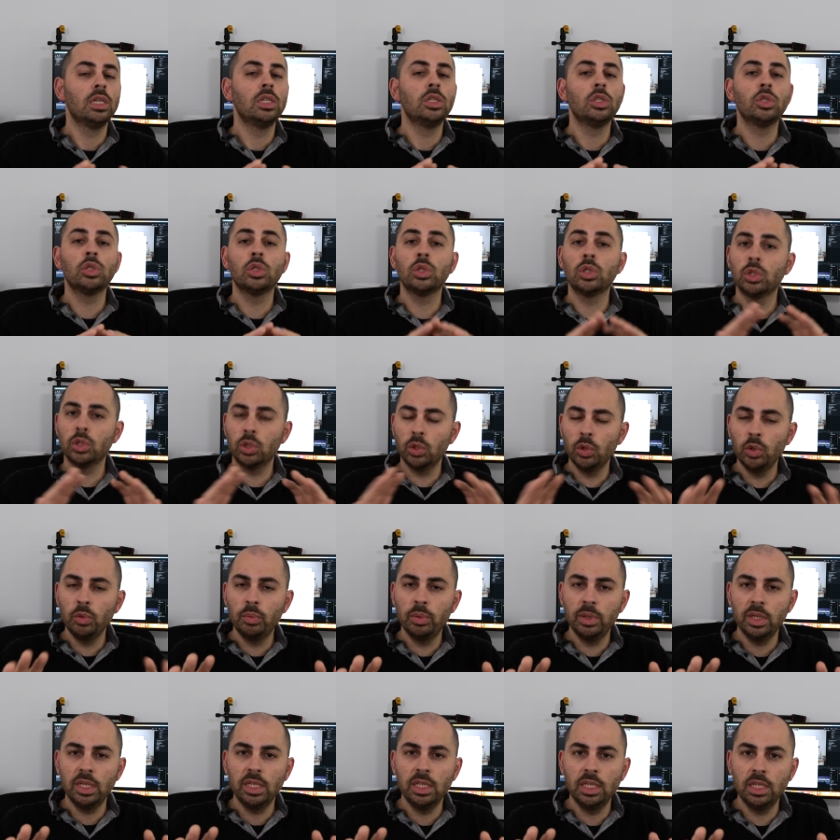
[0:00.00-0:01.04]

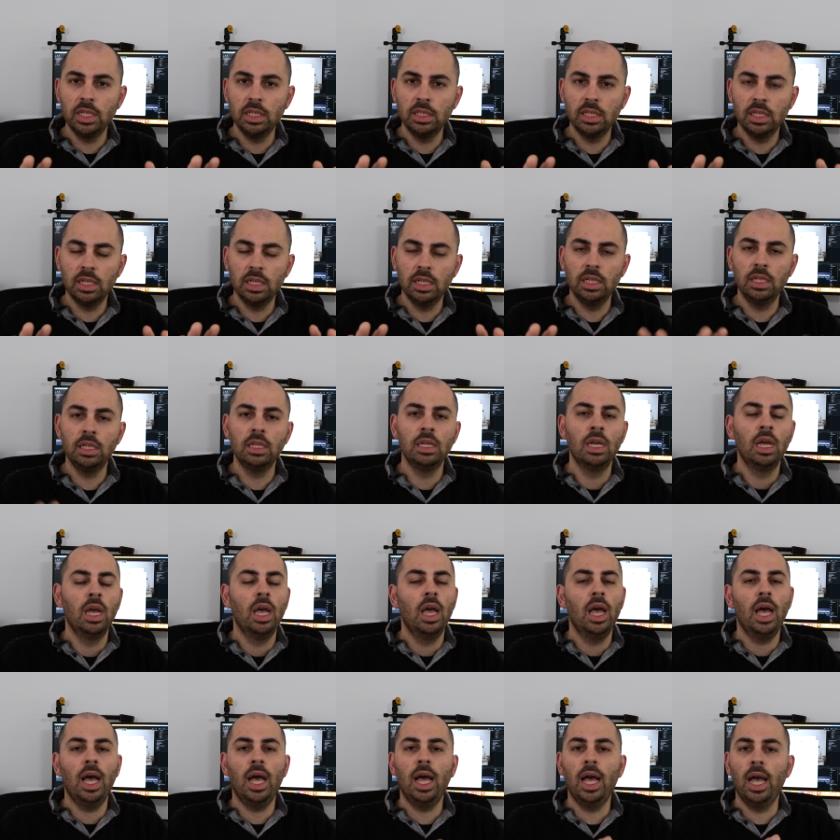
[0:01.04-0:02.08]
super easy,
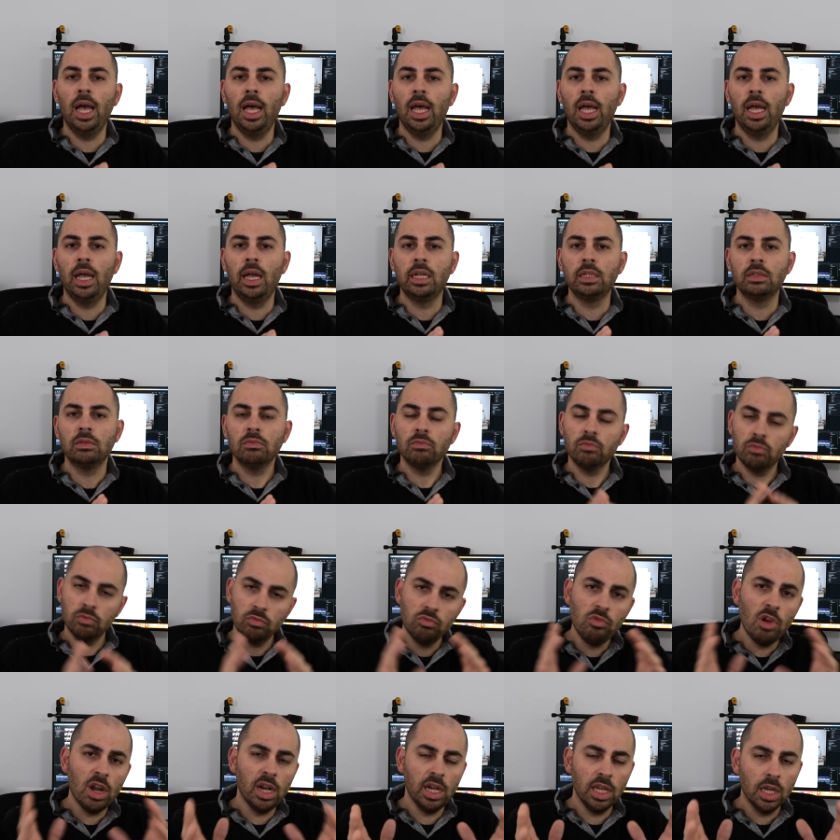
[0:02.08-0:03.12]
and
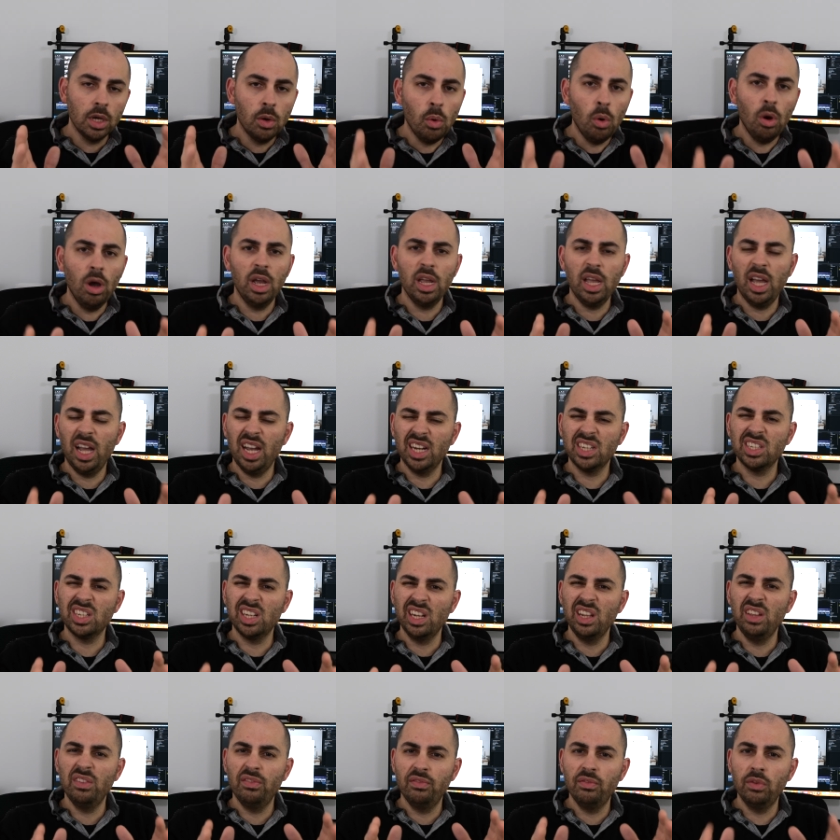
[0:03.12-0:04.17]
really quite
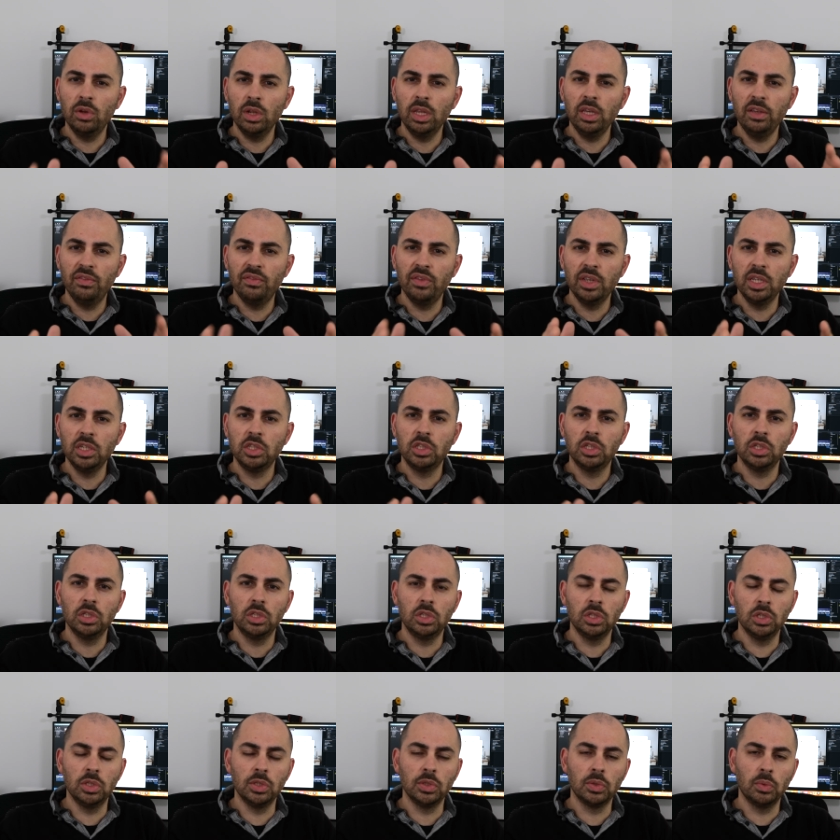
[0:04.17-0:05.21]
actually fully
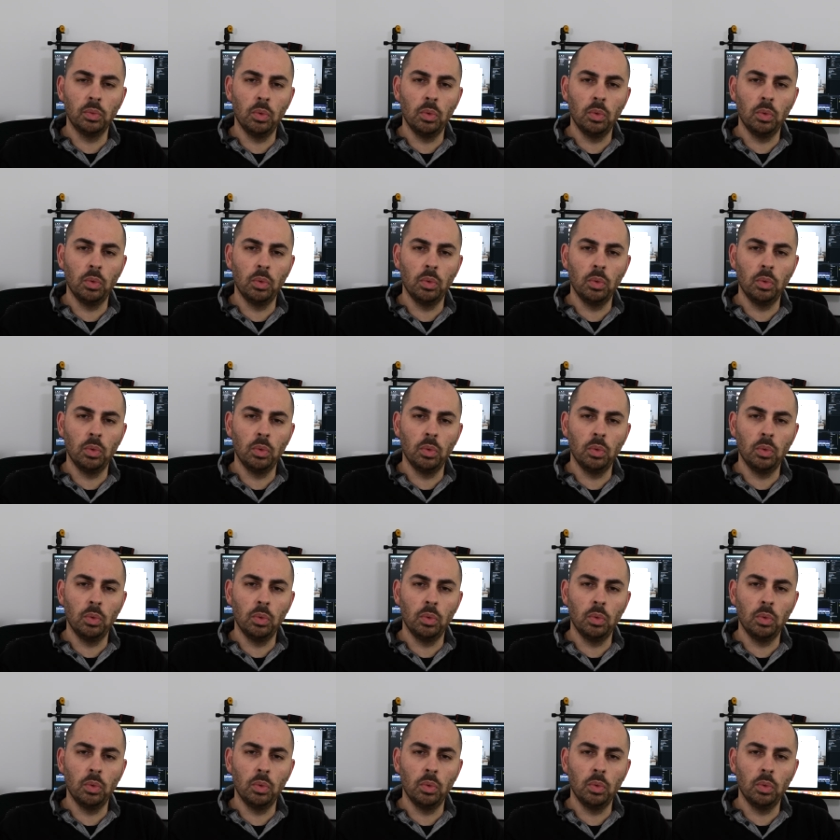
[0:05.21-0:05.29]
featured as